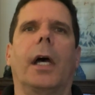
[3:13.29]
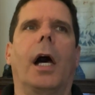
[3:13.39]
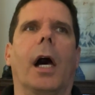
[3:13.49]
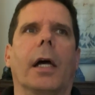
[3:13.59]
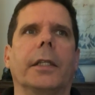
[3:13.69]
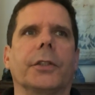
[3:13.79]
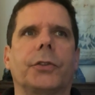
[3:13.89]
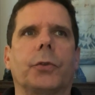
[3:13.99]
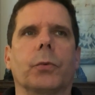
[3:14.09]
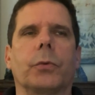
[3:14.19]
Uh,
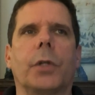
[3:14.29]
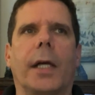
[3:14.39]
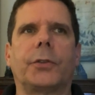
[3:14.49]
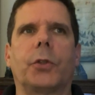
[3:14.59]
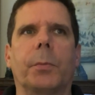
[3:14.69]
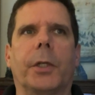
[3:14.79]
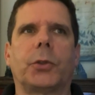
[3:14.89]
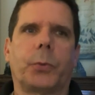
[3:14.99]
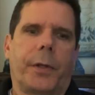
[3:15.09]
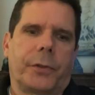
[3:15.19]
is to not so
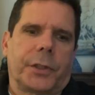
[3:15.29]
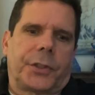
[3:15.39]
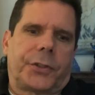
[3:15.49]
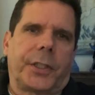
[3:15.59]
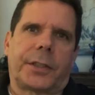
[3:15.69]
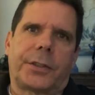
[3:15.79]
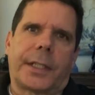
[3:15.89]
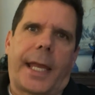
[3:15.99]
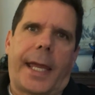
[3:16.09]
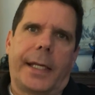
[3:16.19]
much whether it sticks to
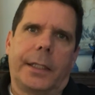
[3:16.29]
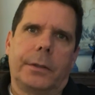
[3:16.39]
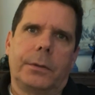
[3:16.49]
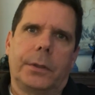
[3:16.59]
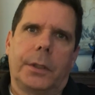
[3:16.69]
canon